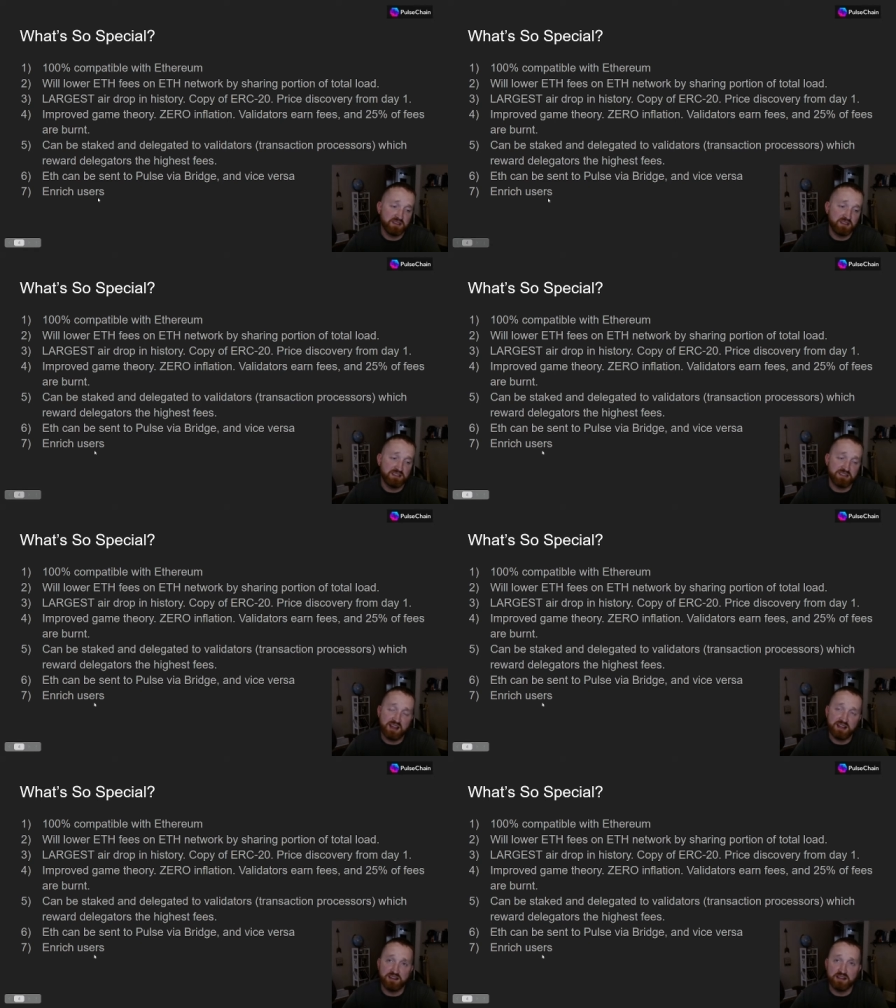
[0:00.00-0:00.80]

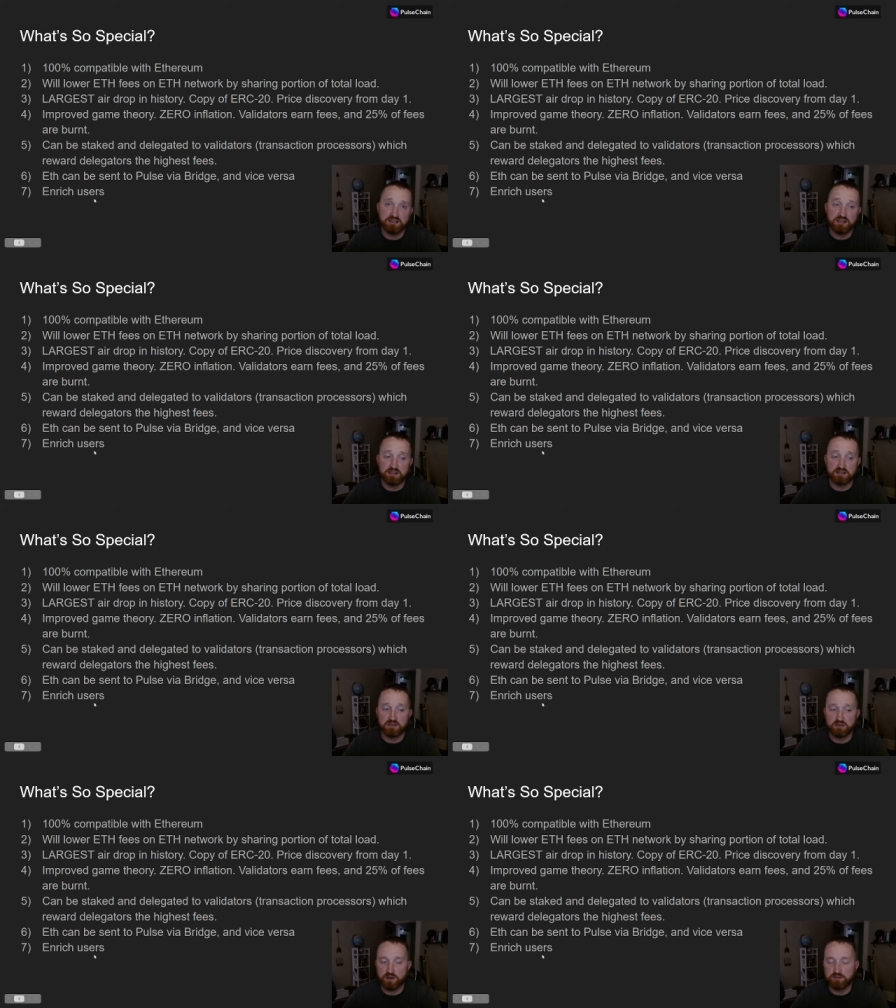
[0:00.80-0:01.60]
designed, and they say this
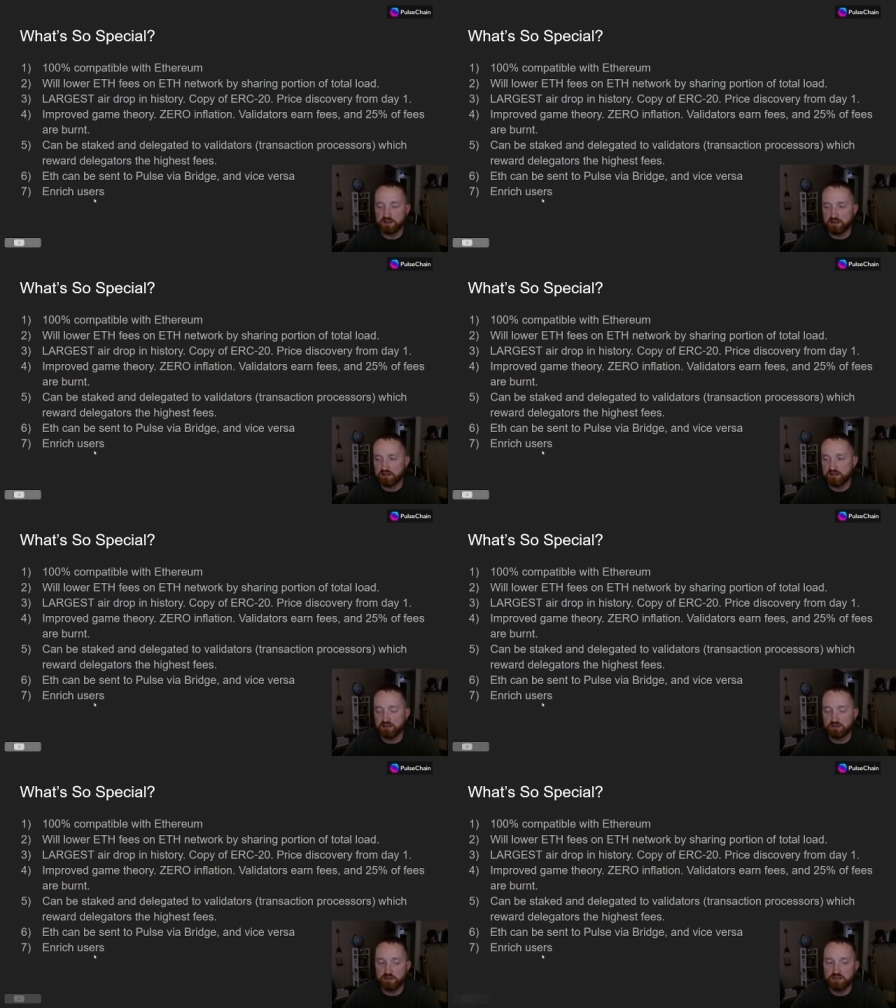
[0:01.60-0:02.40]
on the website. This
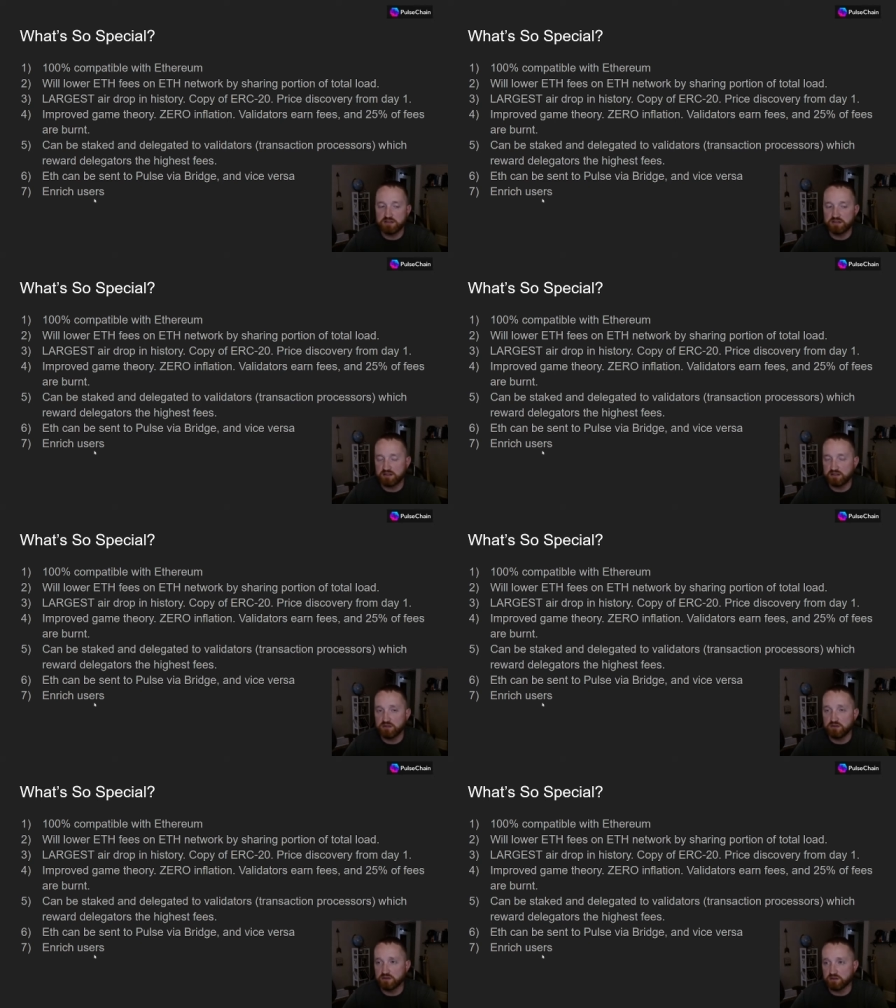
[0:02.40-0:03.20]
enriches its
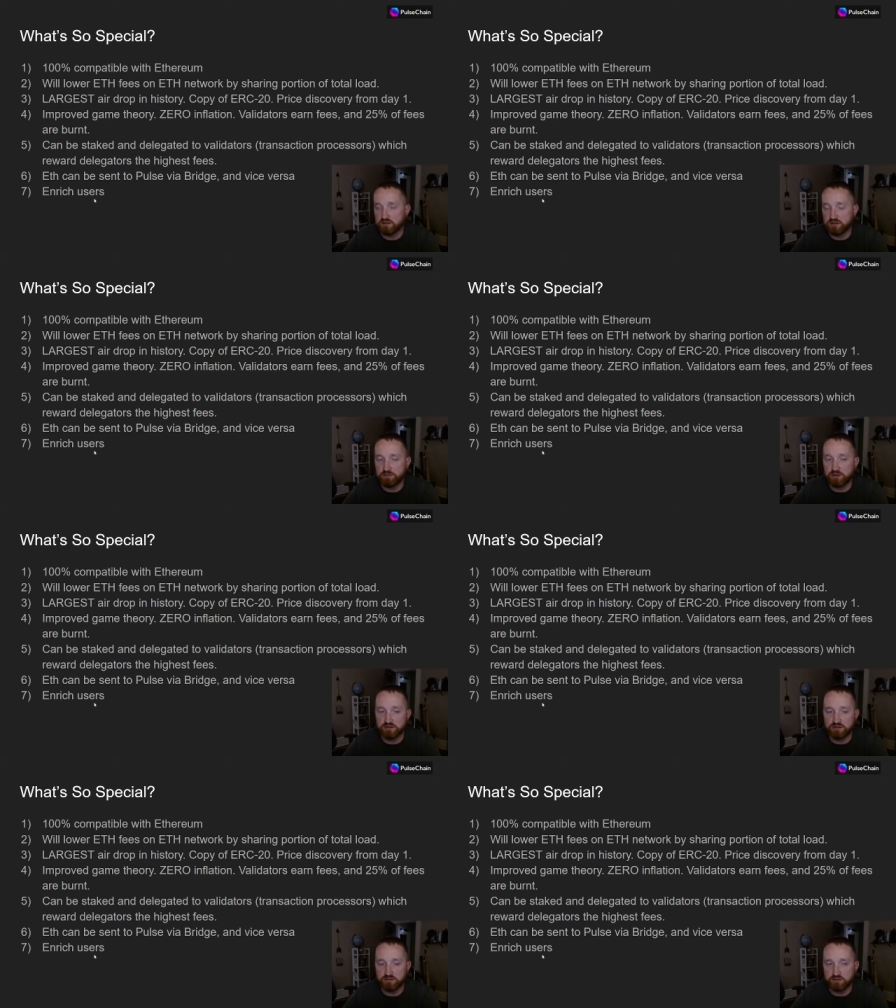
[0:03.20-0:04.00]
users, its
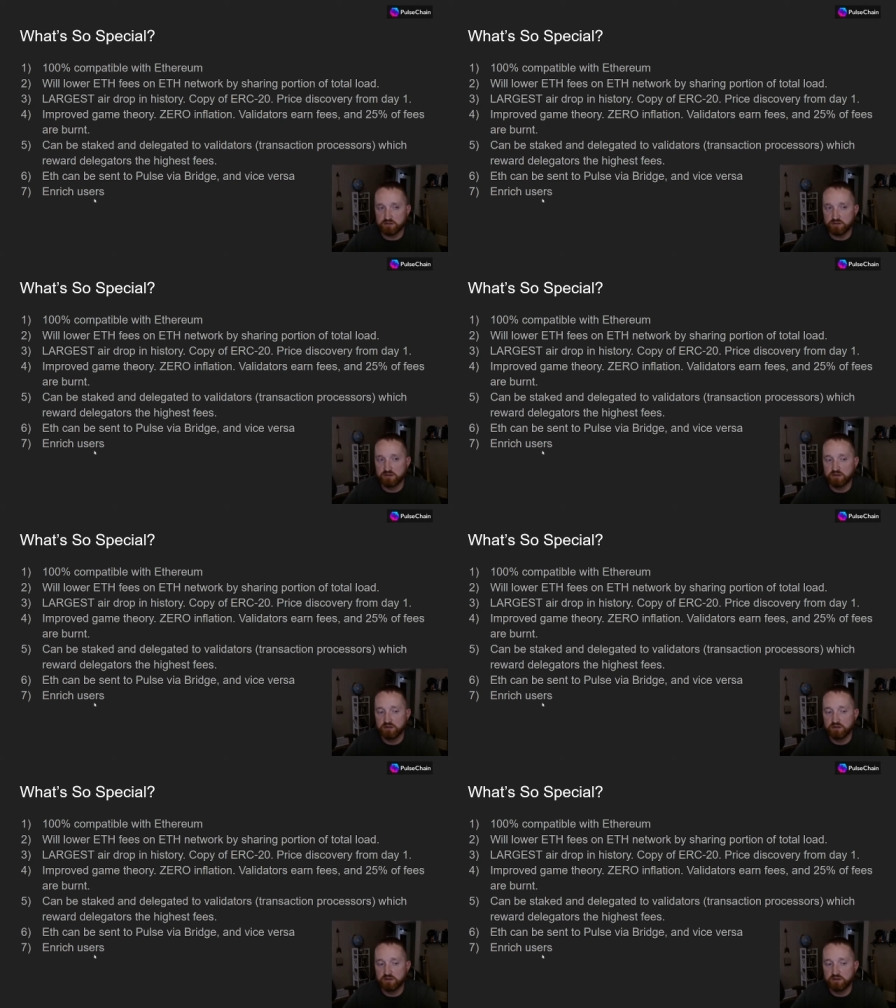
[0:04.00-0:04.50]
Pulse users.